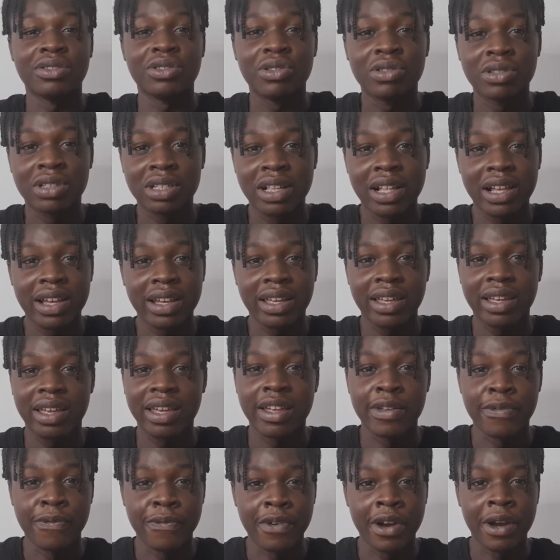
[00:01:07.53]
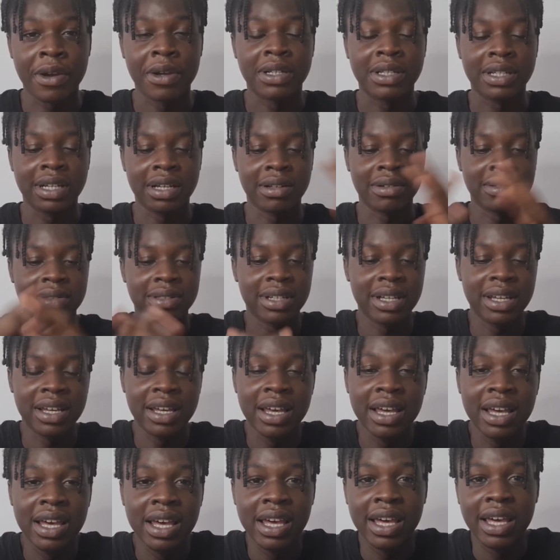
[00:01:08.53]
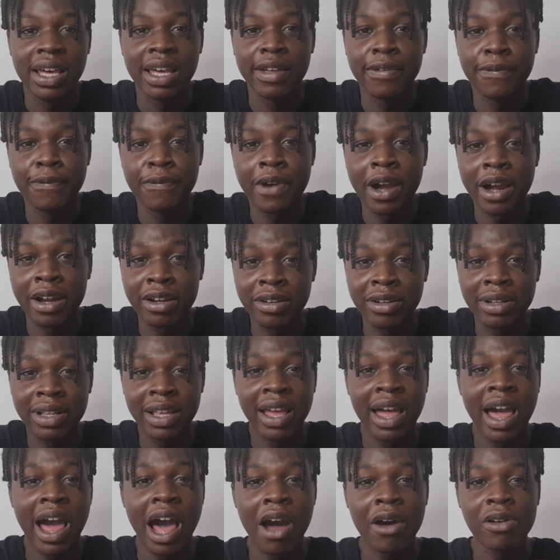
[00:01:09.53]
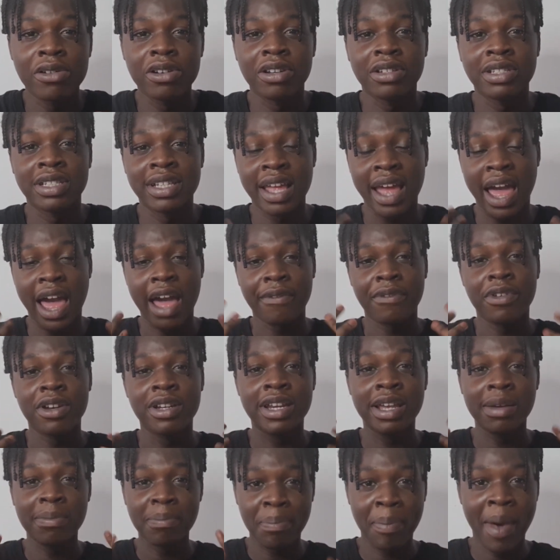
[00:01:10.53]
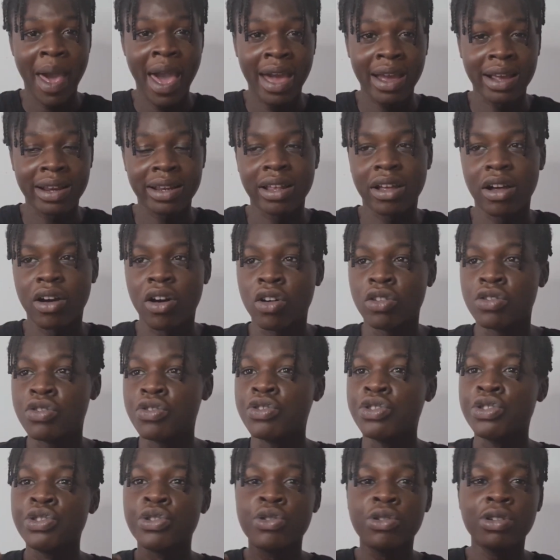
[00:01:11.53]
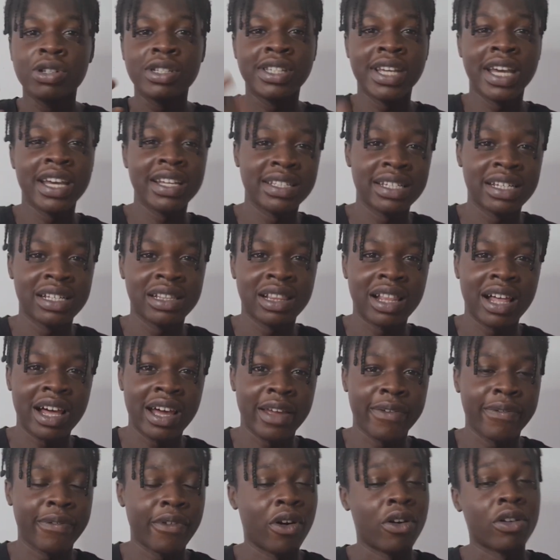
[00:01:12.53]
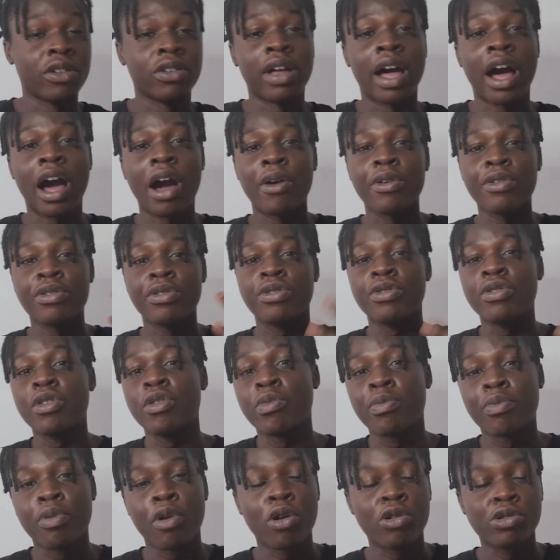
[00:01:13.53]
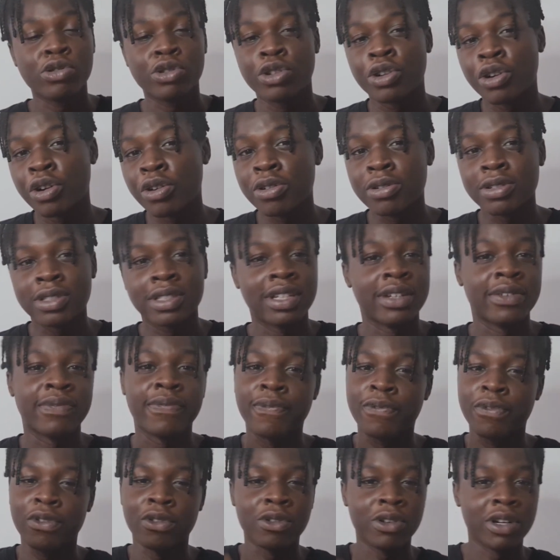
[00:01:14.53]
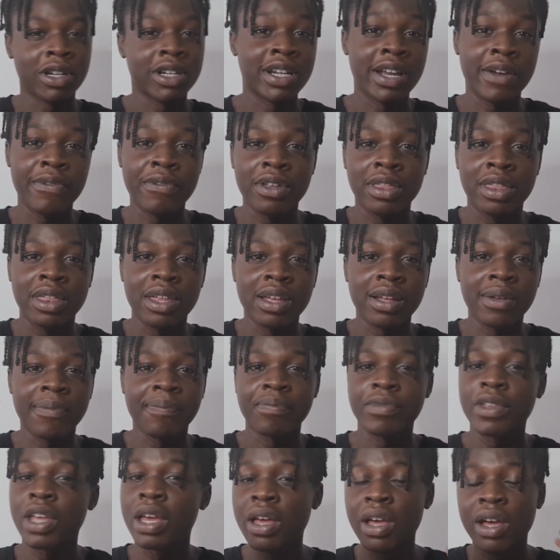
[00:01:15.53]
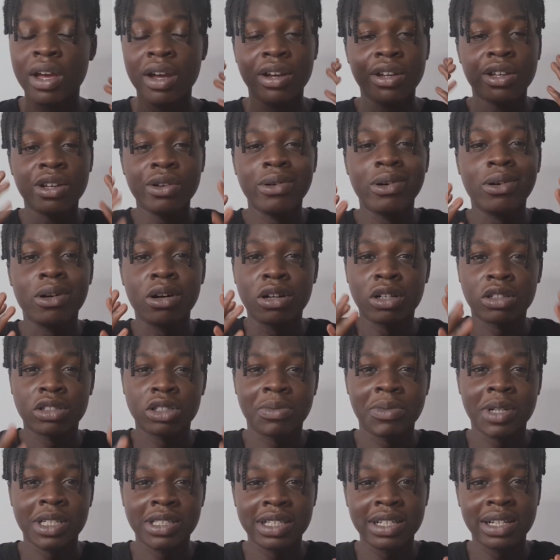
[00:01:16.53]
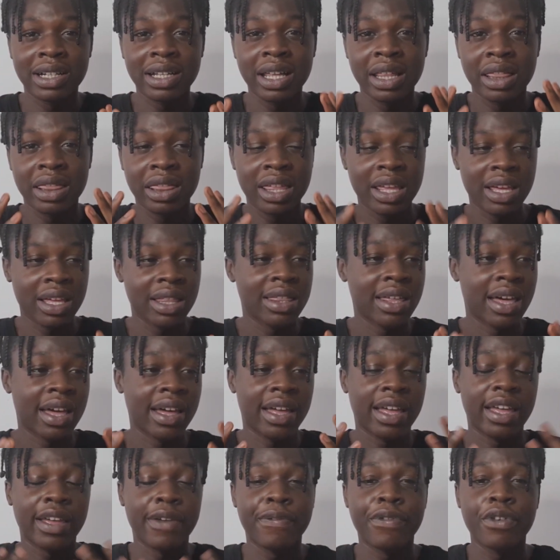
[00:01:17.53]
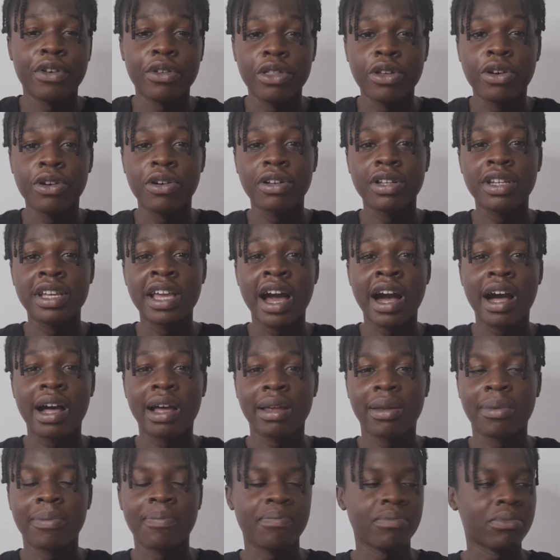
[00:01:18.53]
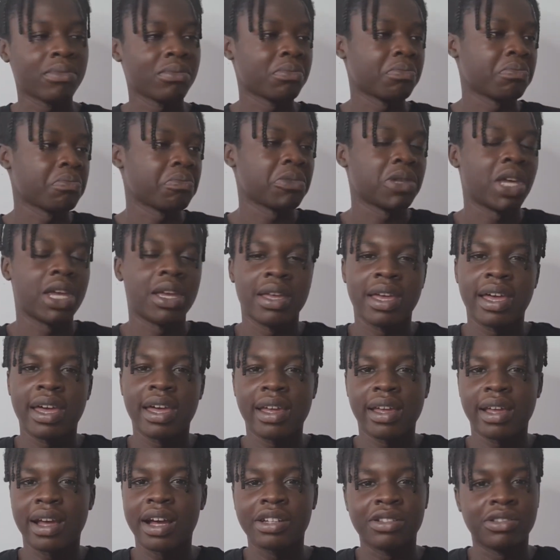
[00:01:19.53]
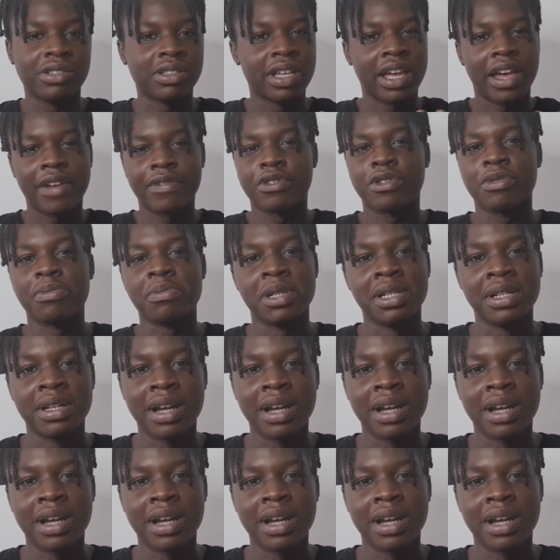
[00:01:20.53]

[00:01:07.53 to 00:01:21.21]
just like in fairy tales. And finally, how does it have an impact on your dating life, on how you approach girls and flirt and everything? You will automatically think that if you're the good guy, hey, I just have to be